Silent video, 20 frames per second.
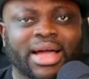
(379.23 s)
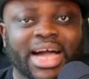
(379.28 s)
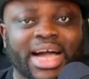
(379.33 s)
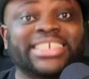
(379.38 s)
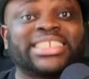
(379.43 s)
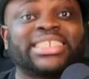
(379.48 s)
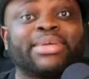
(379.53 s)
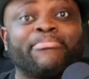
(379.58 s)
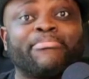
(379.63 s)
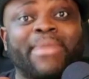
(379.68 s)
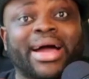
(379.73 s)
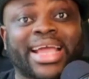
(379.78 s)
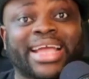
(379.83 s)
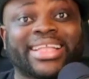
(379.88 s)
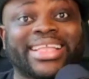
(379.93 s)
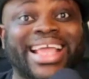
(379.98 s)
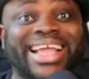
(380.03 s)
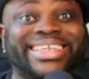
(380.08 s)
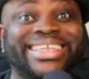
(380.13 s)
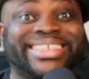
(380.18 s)
as the market
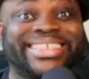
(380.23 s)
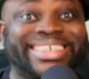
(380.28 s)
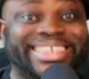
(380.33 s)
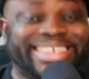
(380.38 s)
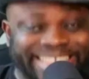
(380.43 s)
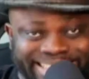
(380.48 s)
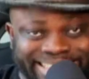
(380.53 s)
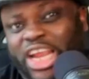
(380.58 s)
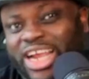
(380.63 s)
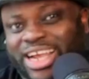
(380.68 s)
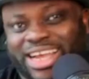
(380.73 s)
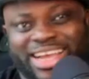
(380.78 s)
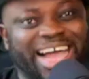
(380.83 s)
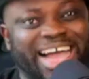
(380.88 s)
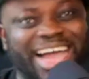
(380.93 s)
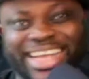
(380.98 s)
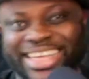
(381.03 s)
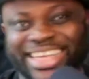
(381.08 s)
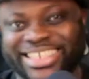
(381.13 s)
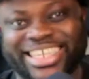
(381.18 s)
exists.
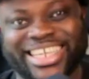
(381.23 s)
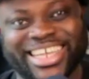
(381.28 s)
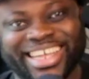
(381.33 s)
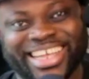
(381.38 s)
Guys,